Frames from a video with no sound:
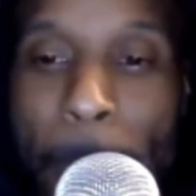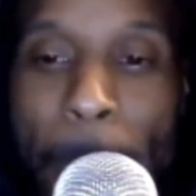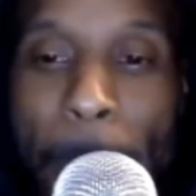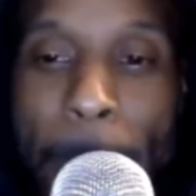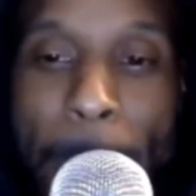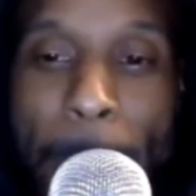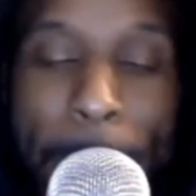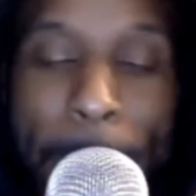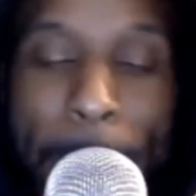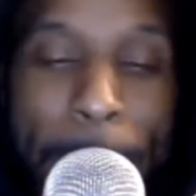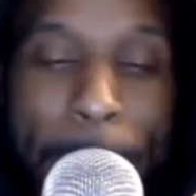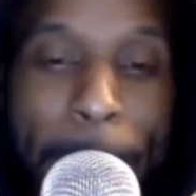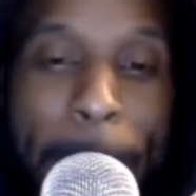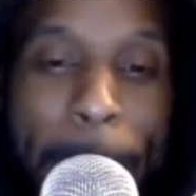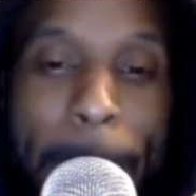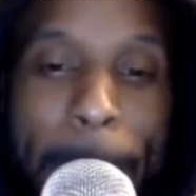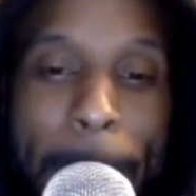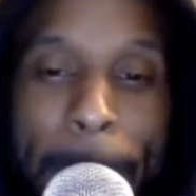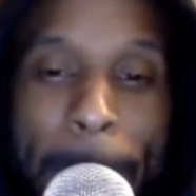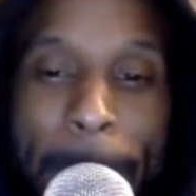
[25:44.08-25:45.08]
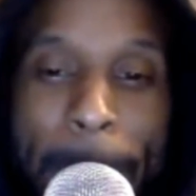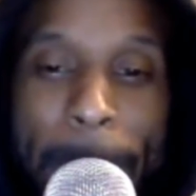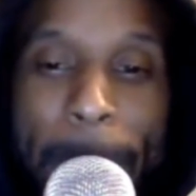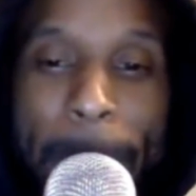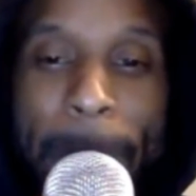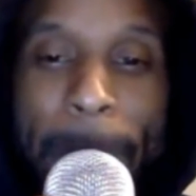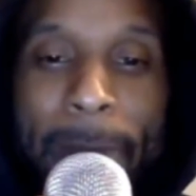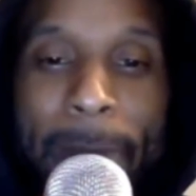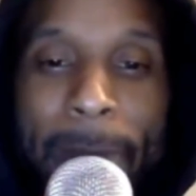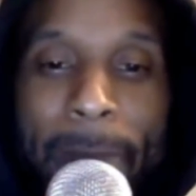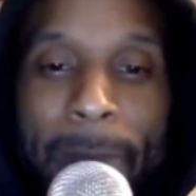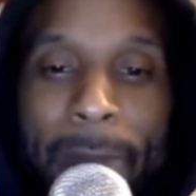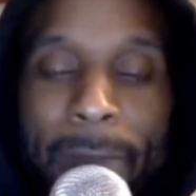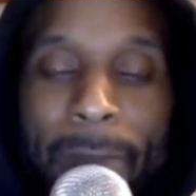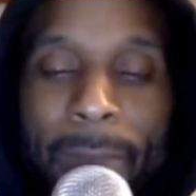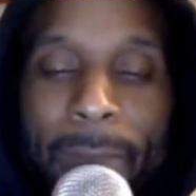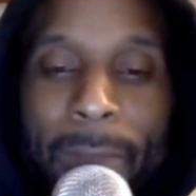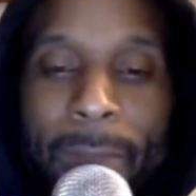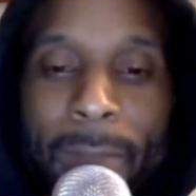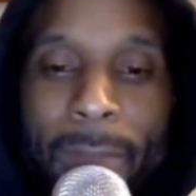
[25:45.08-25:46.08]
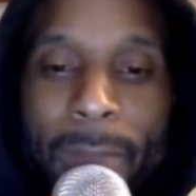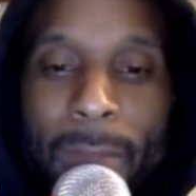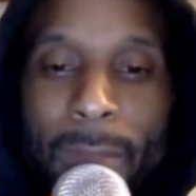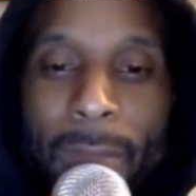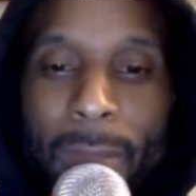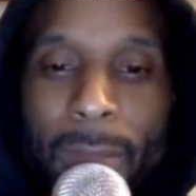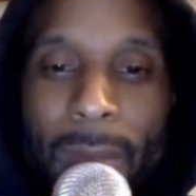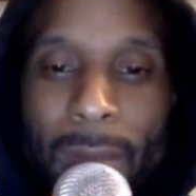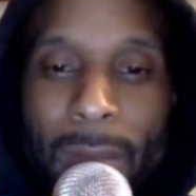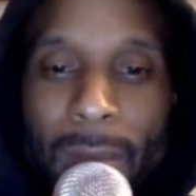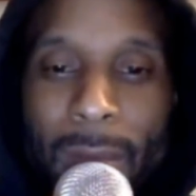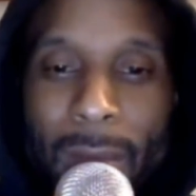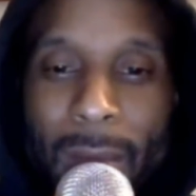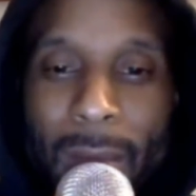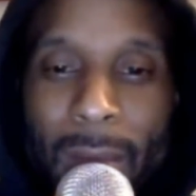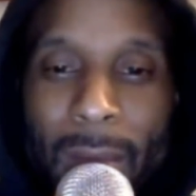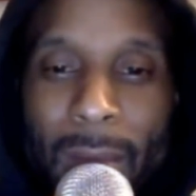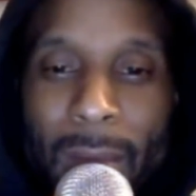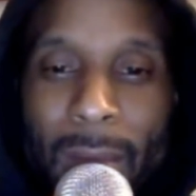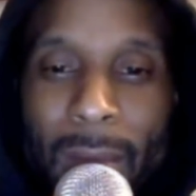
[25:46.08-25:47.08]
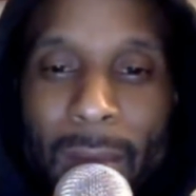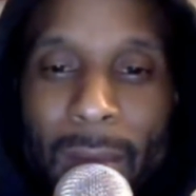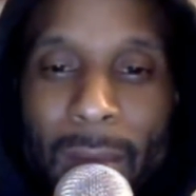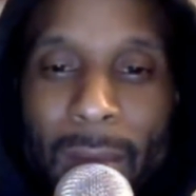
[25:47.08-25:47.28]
(silence)